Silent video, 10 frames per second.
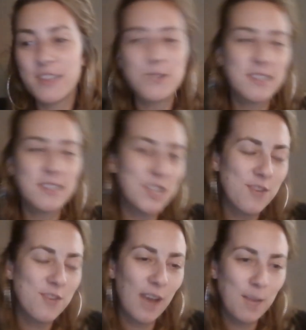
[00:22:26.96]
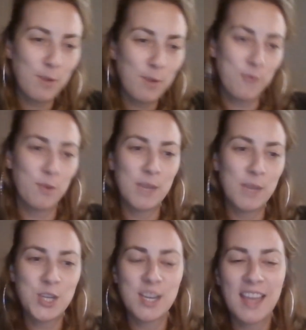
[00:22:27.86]
Oh, this was such a valuable
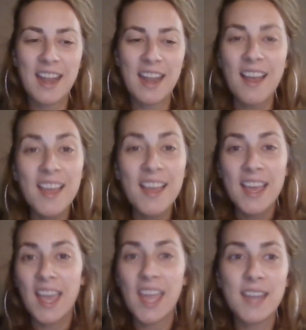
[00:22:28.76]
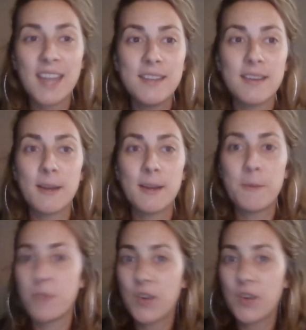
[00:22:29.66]
information, Lena. And
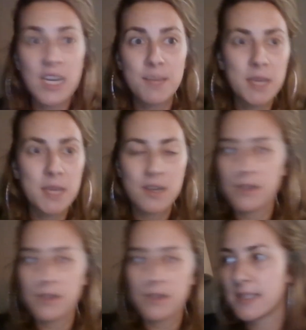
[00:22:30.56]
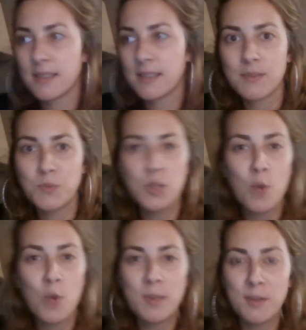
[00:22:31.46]
really, because
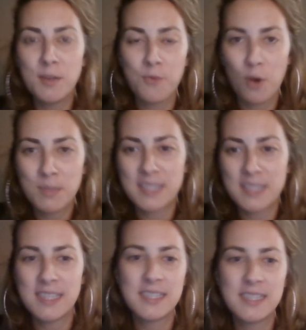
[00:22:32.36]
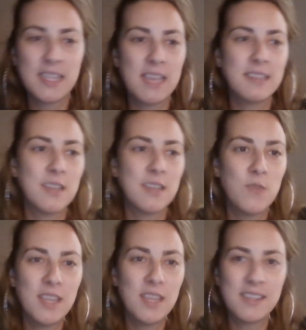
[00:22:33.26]
nobody informs us these things, and
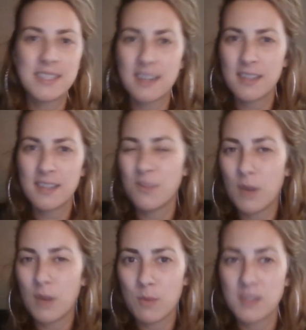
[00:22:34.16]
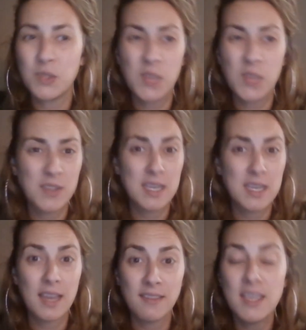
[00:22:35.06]
VAT started, when was it?
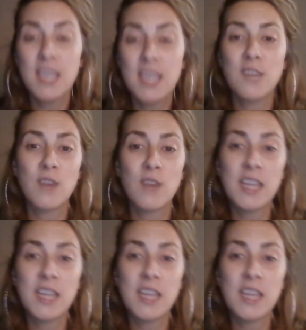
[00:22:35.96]
2019,